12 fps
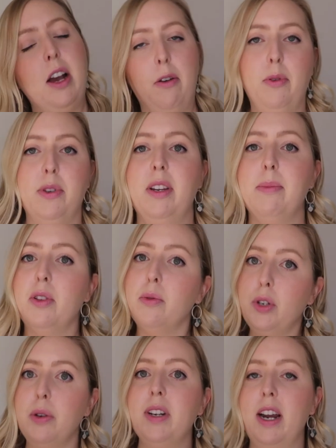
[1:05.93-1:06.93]
out 4 steps, so
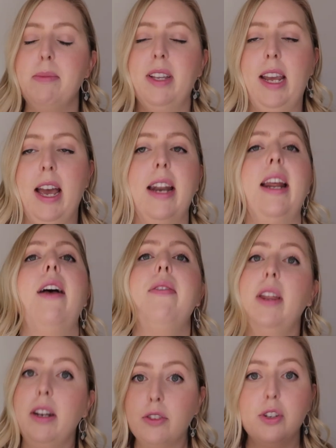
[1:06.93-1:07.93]
2 times again,
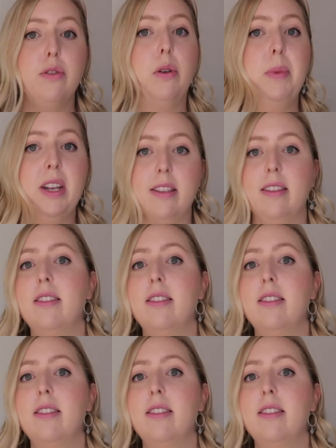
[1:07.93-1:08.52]
and then it just repeats.